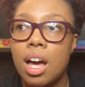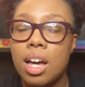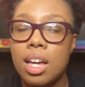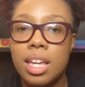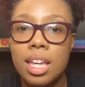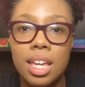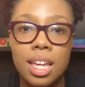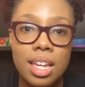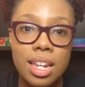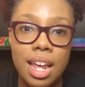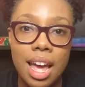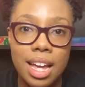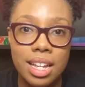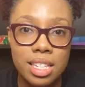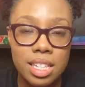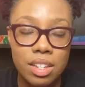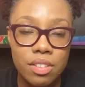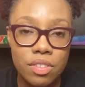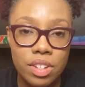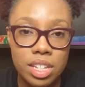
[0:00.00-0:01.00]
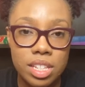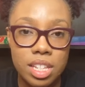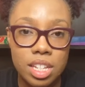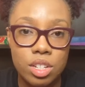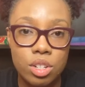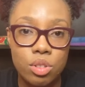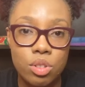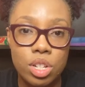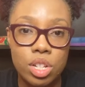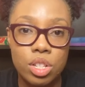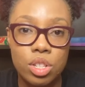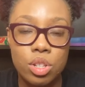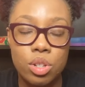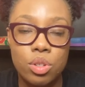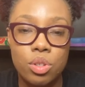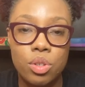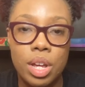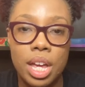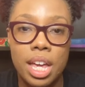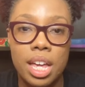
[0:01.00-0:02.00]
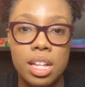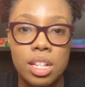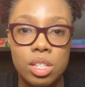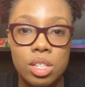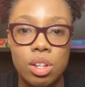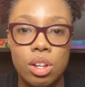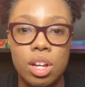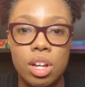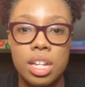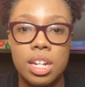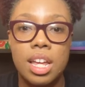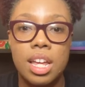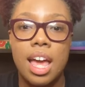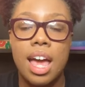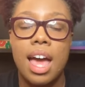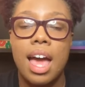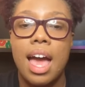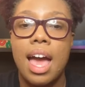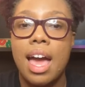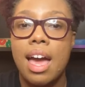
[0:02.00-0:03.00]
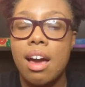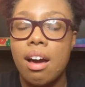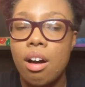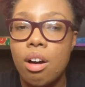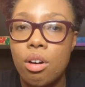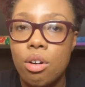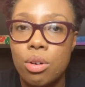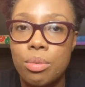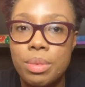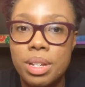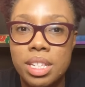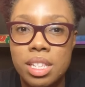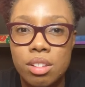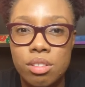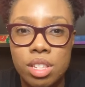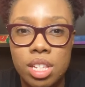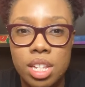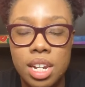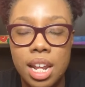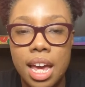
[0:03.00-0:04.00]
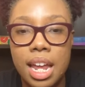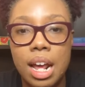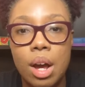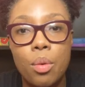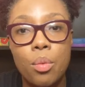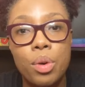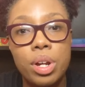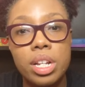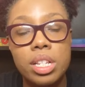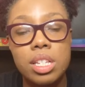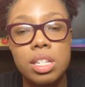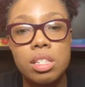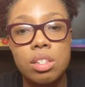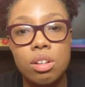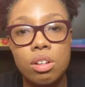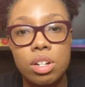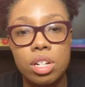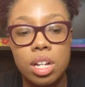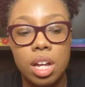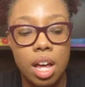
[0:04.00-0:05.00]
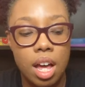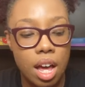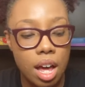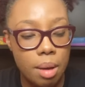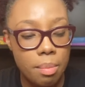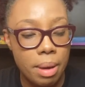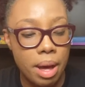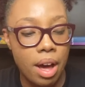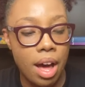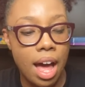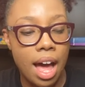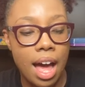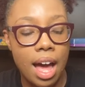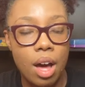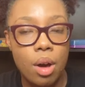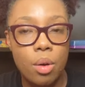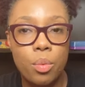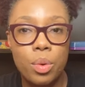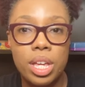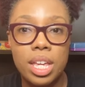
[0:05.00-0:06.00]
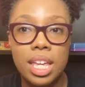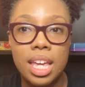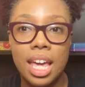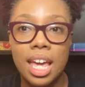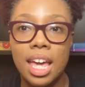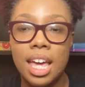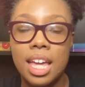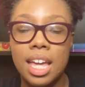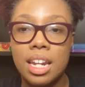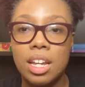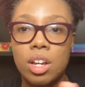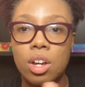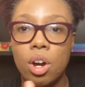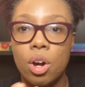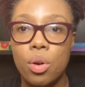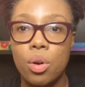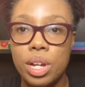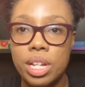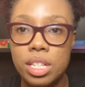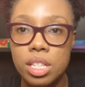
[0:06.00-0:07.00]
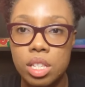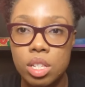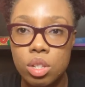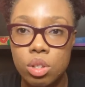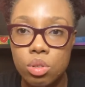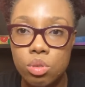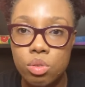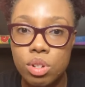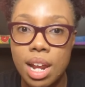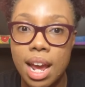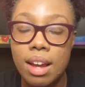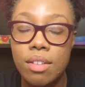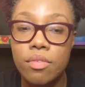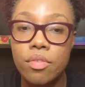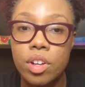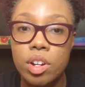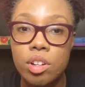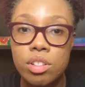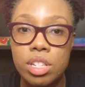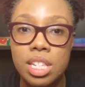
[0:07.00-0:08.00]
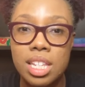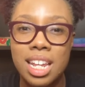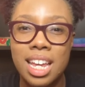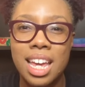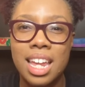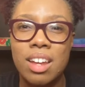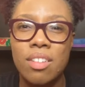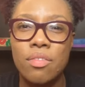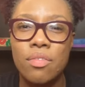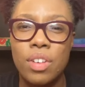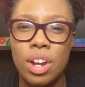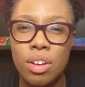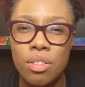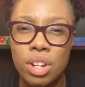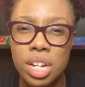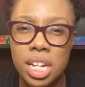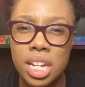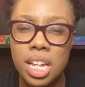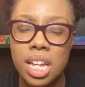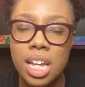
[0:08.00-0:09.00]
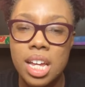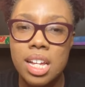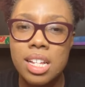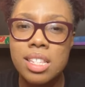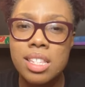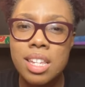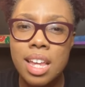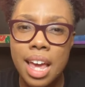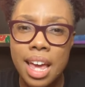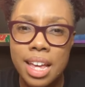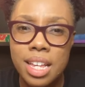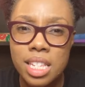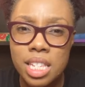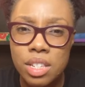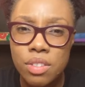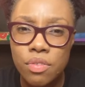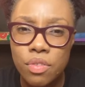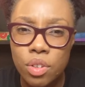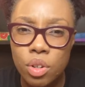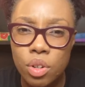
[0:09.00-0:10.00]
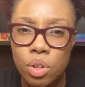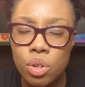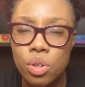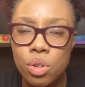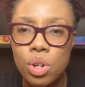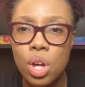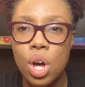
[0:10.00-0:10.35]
kid activities that you can do hands-on at home. And so tonight I wanted to talk about how we can go into diversity in a very tasteful